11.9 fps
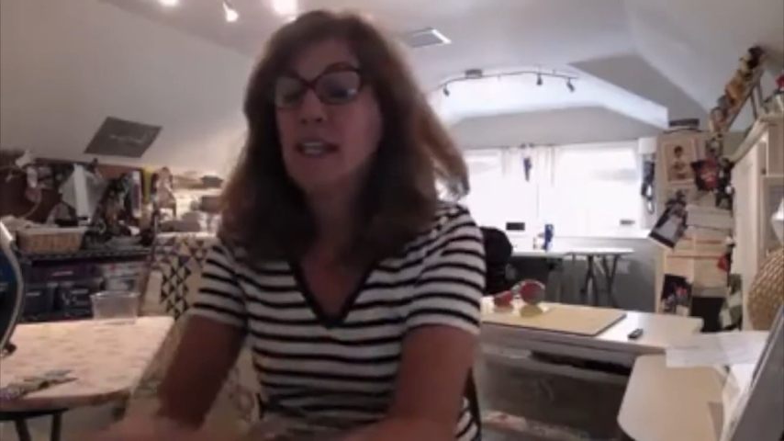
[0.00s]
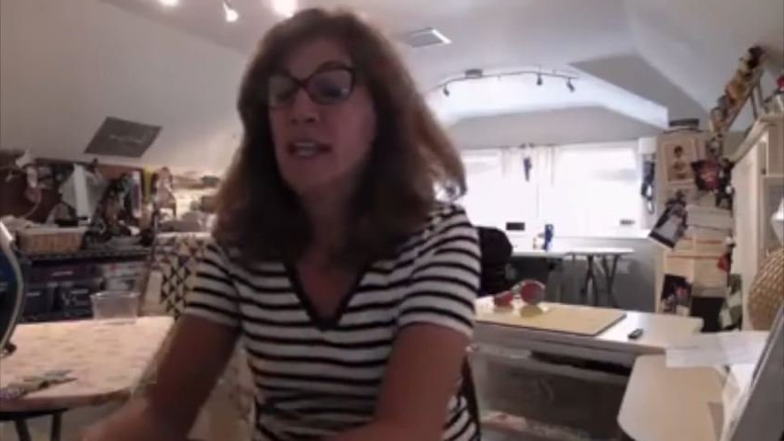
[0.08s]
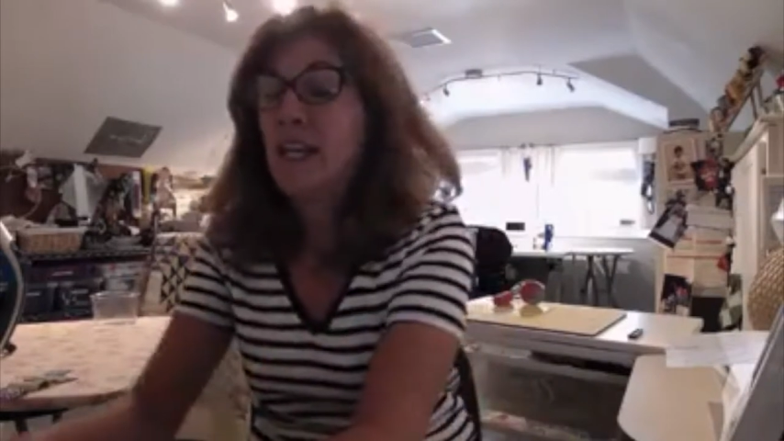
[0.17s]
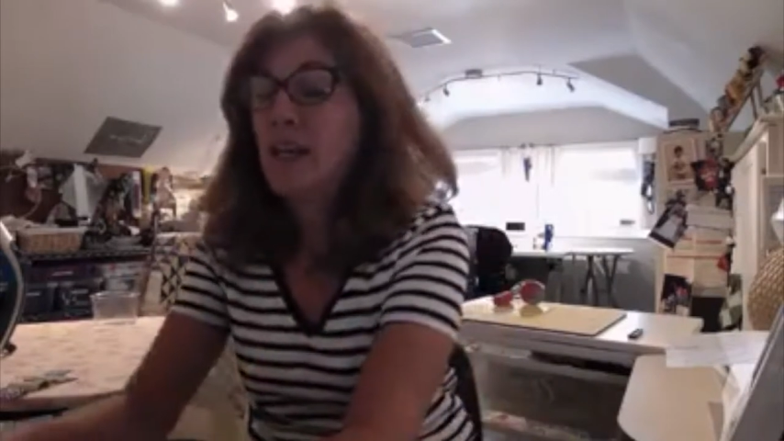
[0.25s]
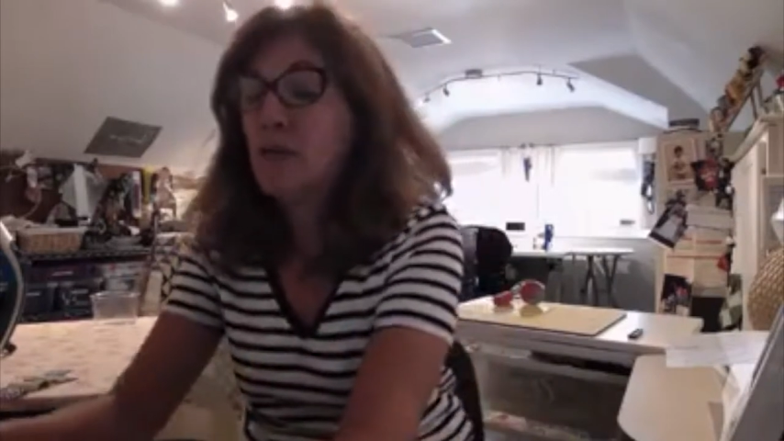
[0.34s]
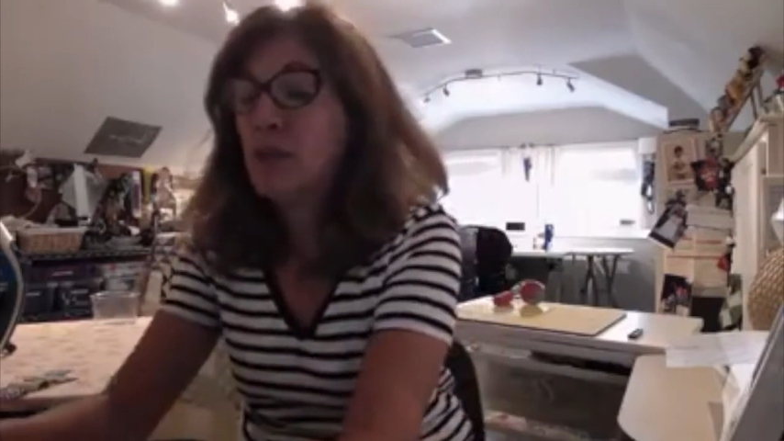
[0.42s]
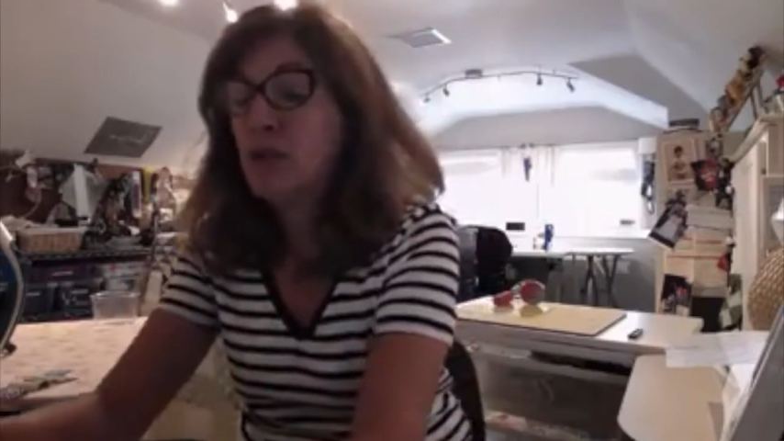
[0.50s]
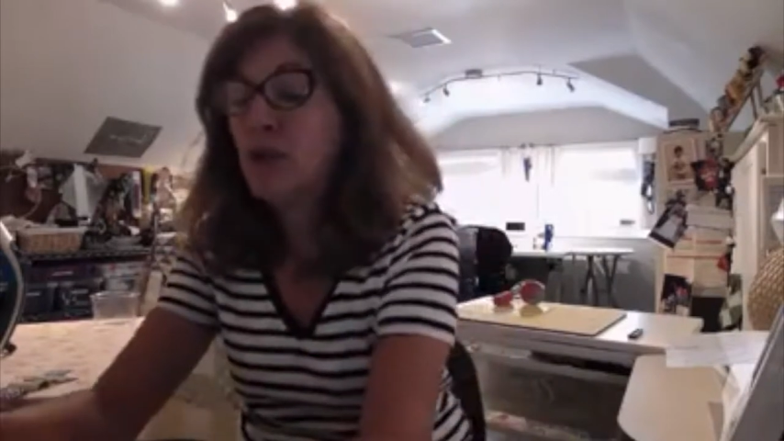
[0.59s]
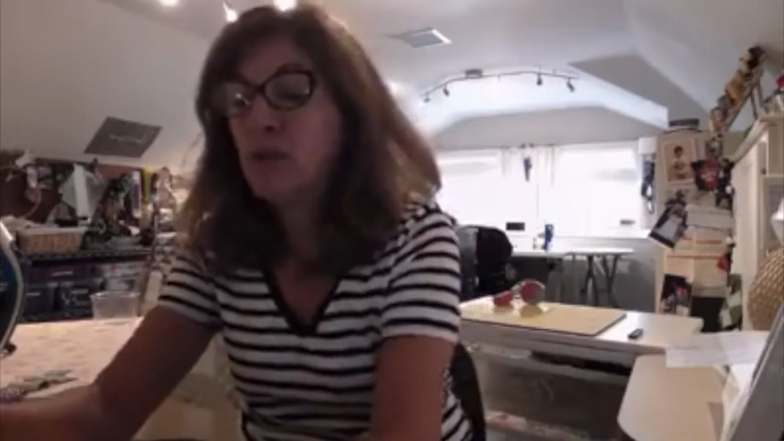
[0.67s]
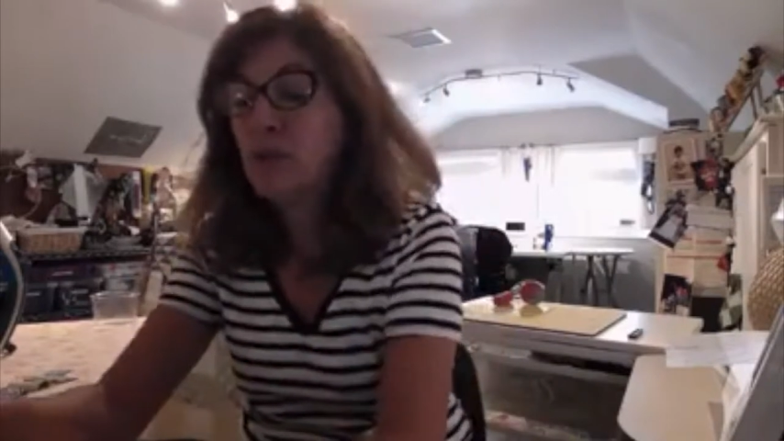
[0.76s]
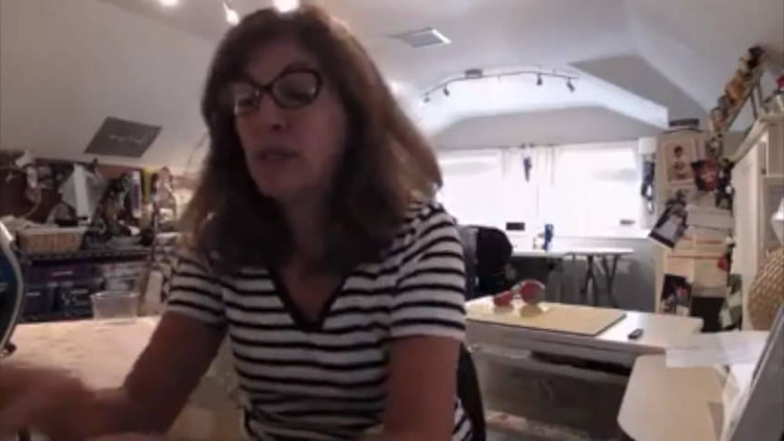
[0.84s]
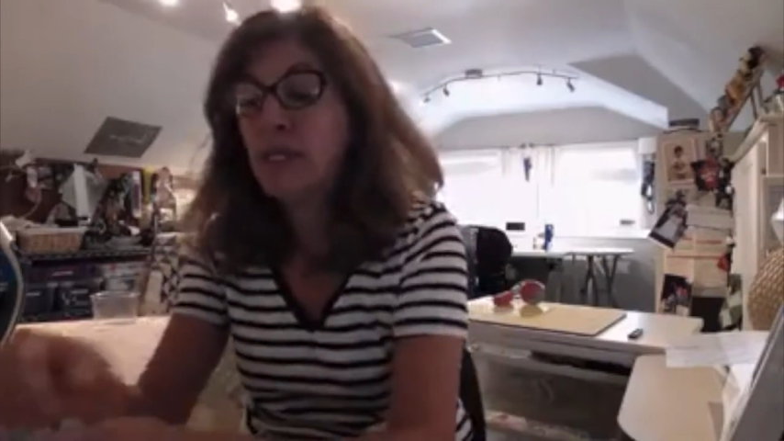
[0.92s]
and when you
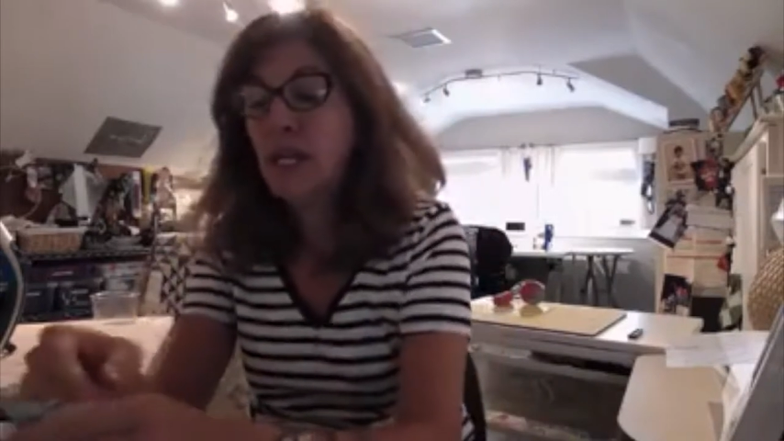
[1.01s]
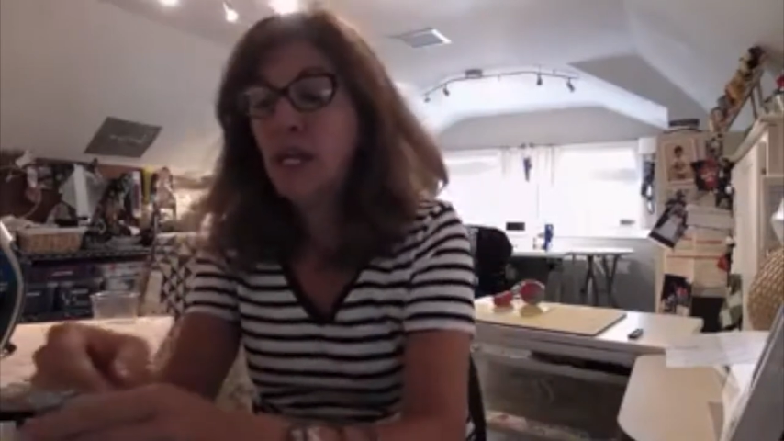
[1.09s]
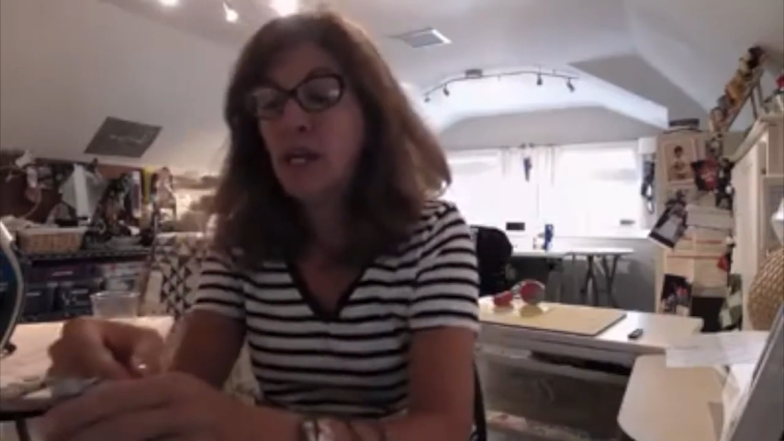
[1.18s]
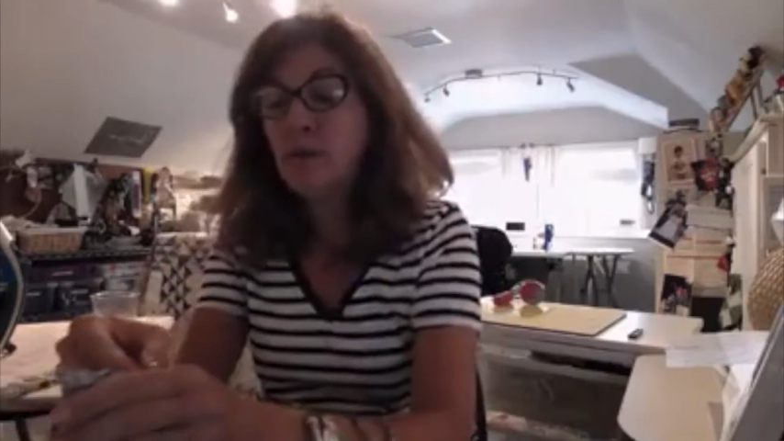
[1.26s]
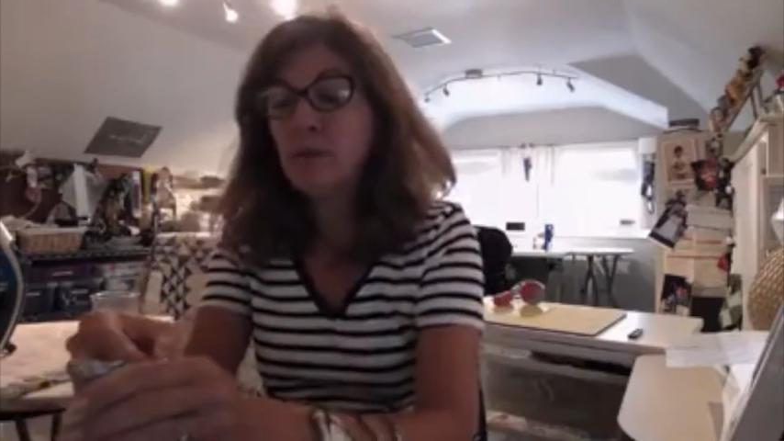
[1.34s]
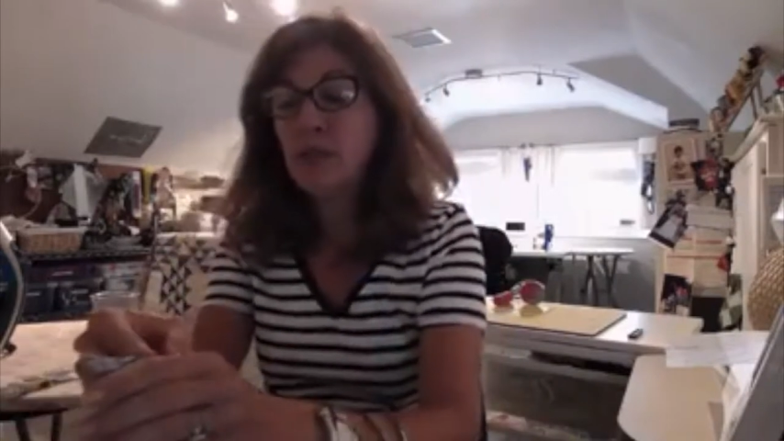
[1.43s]
open it up,